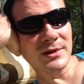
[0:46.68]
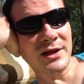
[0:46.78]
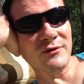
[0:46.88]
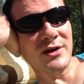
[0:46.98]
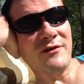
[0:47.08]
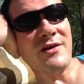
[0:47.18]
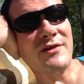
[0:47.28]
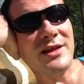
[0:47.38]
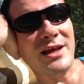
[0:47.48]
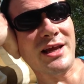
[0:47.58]
get rid of
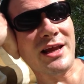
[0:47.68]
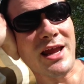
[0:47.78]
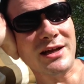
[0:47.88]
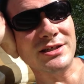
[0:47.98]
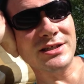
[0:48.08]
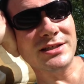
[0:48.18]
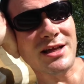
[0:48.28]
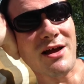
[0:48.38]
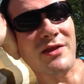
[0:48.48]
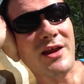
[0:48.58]
everything and just
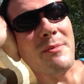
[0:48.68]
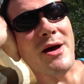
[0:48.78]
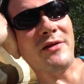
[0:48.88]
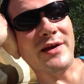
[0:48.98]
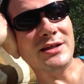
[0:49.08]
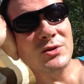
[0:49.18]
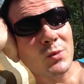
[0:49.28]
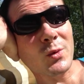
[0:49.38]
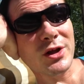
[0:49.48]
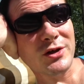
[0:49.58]
not think about things,
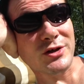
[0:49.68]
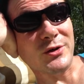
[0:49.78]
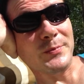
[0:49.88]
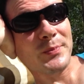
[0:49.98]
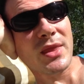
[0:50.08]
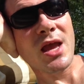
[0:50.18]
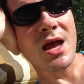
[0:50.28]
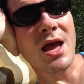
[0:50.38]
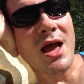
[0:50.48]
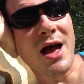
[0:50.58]
what do you do?
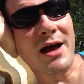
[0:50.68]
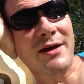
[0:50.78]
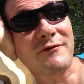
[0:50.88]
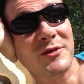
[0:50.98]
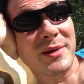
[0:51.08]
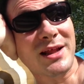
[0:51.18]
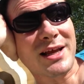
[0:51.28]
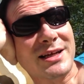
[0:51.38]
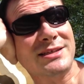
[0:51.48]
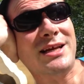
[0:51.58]
Um, for me,
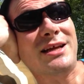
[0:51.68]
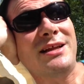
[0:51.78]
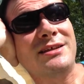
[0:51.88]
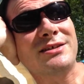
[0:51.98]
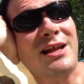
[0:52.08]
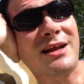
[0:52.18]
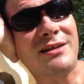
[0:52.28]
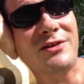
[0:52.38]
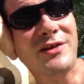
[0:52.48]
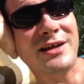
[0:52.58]
like I said, these are like
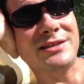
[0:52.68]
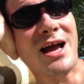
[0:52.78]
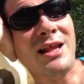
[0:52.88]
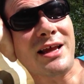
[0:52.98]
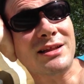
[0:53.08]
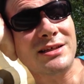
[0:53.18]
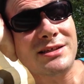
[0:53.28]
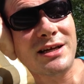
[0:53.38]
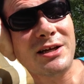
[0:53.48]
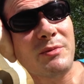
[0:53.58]
little things. I like
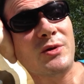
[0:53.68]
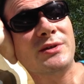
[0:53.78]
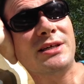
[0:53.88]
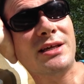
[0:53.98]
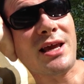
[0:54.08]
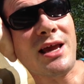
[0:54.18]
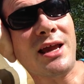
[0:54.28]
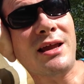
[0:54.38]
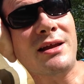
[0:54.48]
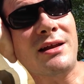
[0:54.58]
listening to music
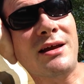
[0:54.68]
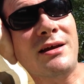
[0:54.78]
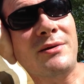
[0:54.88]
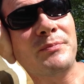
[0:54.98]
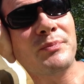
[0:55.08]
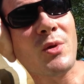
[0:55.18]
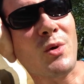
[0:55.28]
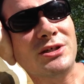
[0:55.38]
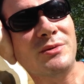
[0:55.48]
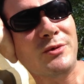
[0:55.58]
and um,
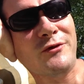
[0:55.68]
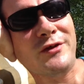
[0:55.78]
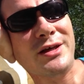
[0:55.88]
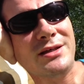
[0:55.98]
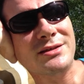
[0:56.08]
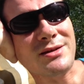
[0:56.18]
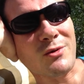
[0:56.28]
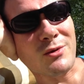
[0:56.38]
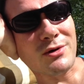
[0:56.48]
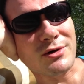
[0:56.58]
watching movies
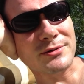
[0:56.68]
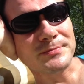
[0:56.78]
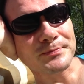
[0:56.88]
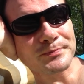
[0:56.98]
or